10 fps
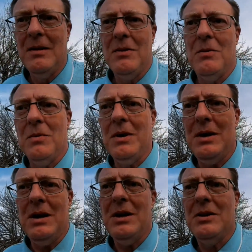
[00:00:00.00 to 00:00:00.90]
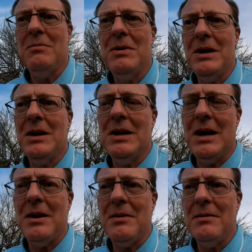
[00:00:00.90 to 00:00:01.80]
We need to be
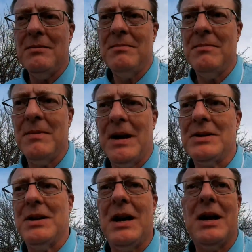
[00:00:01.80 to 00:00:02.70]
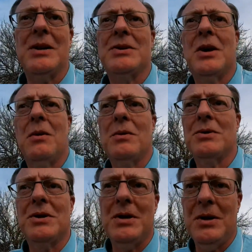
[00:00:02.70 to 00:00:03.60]
together as God has told us
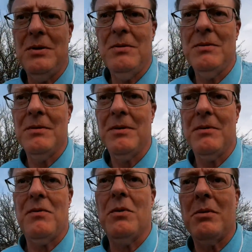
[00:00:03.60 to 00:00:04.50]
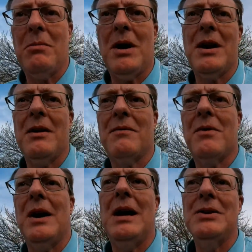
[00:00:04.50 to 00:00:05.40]
to do, to form the body of
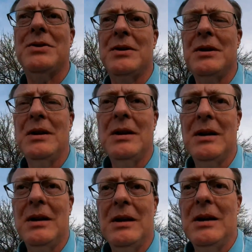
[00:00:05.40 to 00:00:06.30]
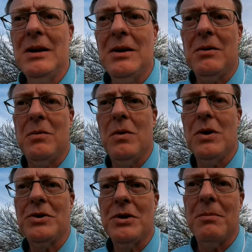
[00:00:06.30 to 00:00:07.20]
Christ,
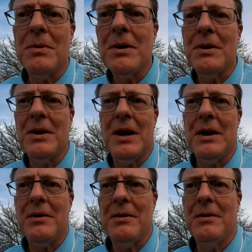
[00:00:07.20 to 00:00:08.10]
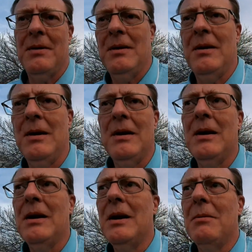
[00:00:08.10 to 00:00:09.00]
worship together,
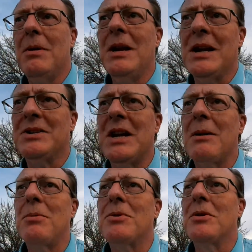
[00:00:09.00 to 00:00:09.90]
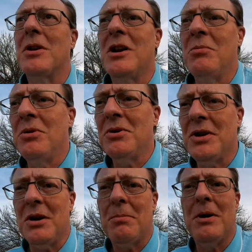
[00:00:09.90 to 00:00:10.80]
be an example to the community,
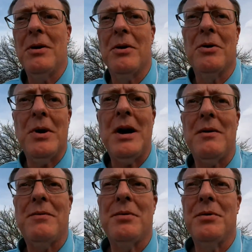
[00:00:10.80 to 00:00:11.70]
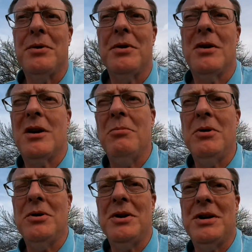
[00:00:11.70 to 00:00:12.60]
a pillar and ground of truth to the
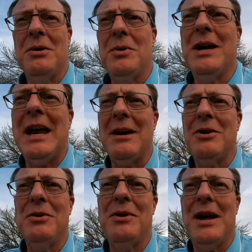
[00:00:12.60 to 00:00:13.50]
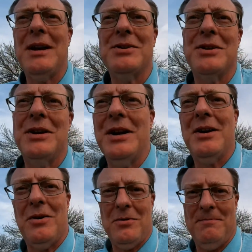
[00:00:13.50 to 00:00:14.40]
community. We can't do that sitting at home.